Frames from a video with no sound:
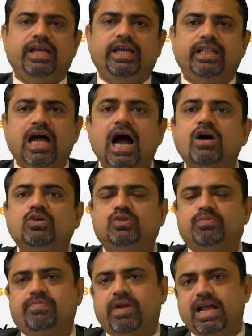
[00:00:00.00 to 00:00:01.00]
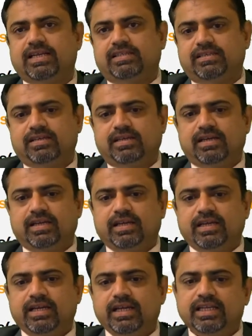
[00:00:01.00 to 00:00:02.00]
the house price,
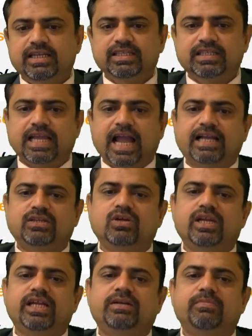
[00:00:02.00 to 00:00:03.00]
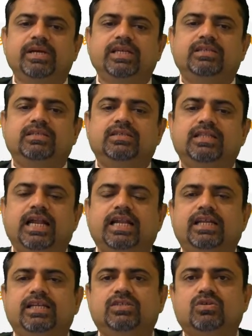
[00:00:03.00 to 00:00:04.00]
it means that
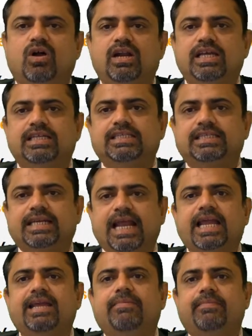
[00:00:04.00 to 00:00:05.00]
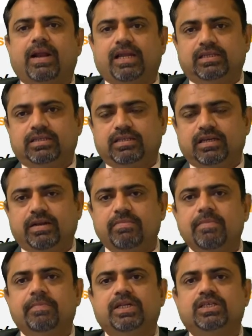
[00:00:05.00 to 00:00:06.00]
it is called as strike price.
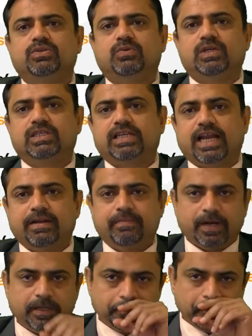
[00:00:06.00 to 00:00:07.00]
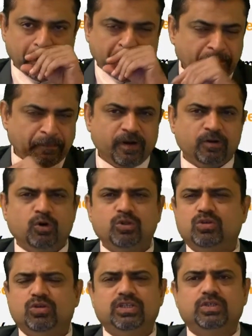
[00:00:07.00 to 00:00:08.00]
Remember this word, strike price. We'll go
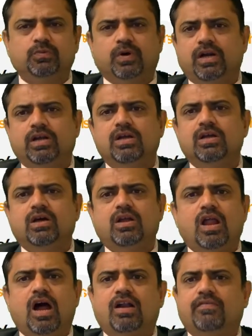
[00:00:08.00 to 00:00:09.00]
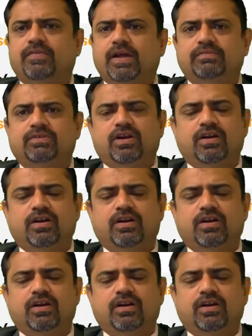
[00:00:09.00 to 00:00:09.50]
through this word lot of times.